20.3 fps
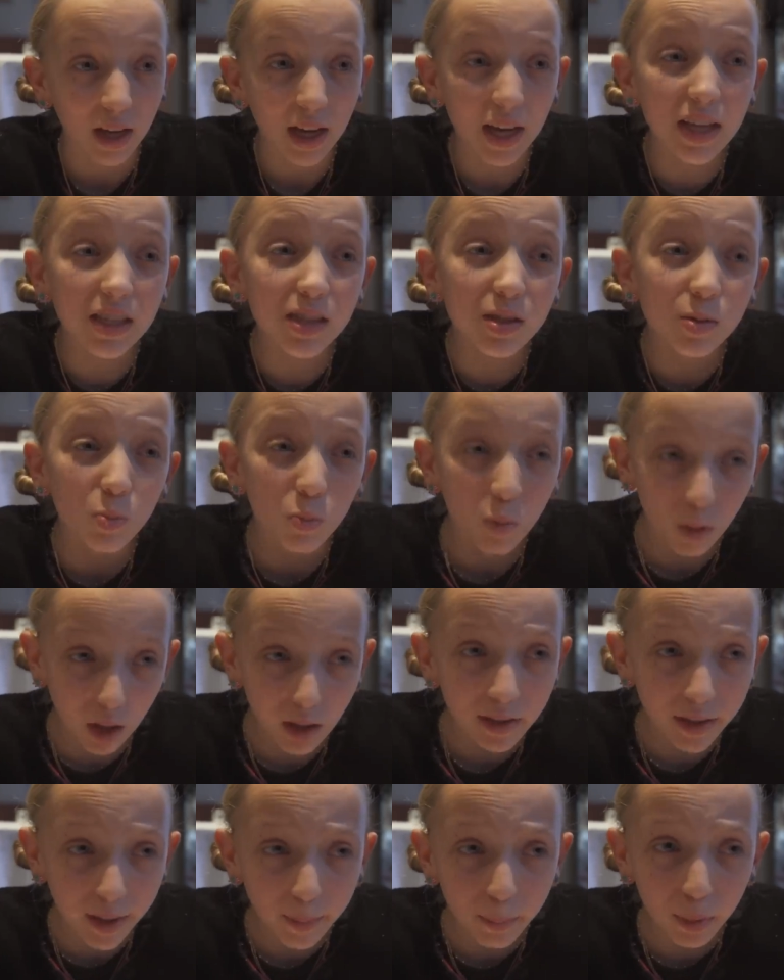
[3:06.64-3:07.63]
It's
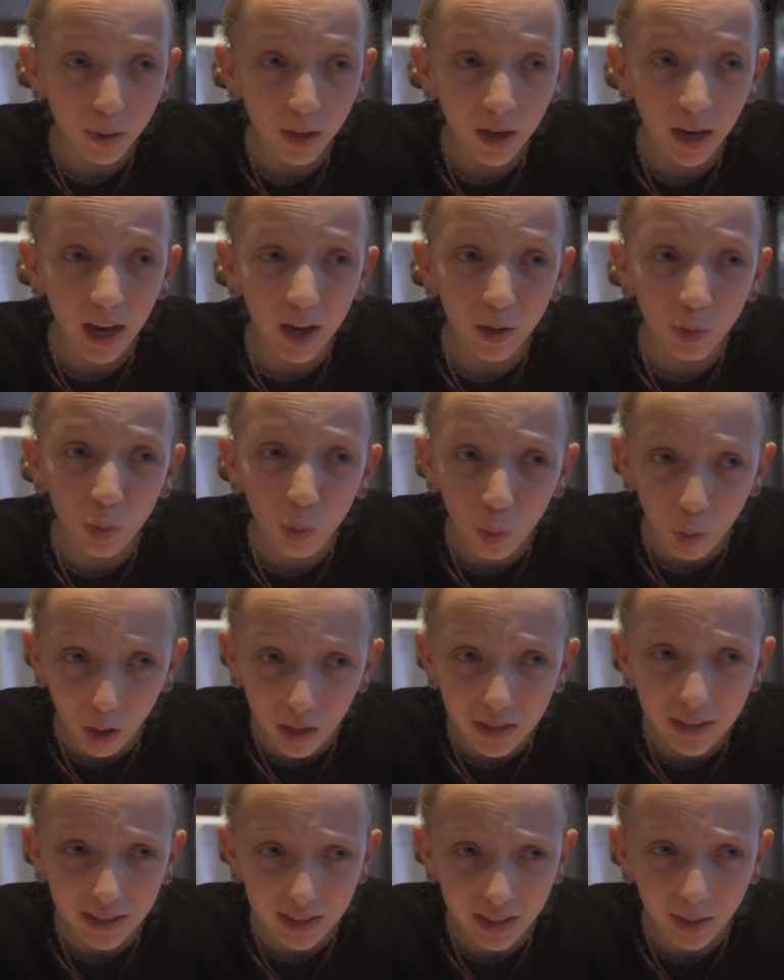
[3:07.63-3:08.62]
one number and
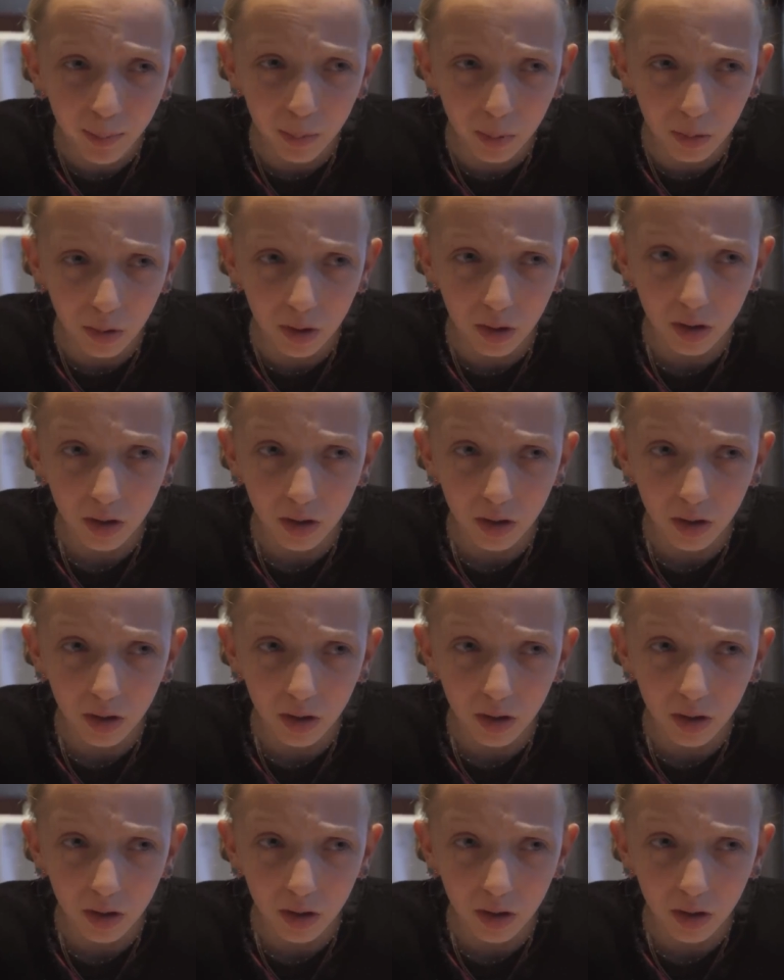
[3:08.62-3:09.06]
one symbol.